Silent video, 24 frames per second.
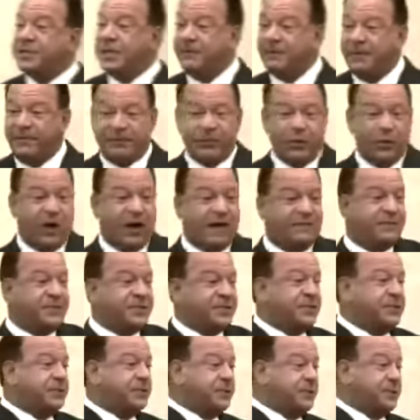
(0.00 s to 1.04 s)
some of you have
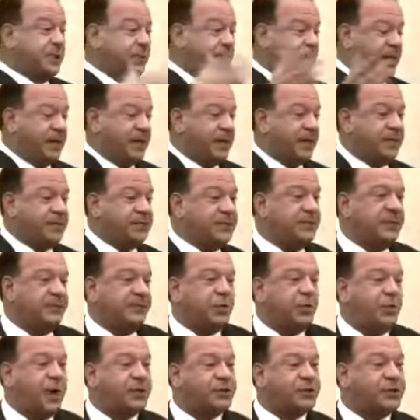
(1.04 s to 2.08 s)
submitted
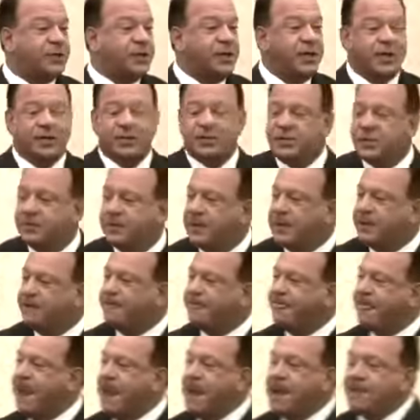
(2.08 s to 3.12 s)
some questionnaires to me.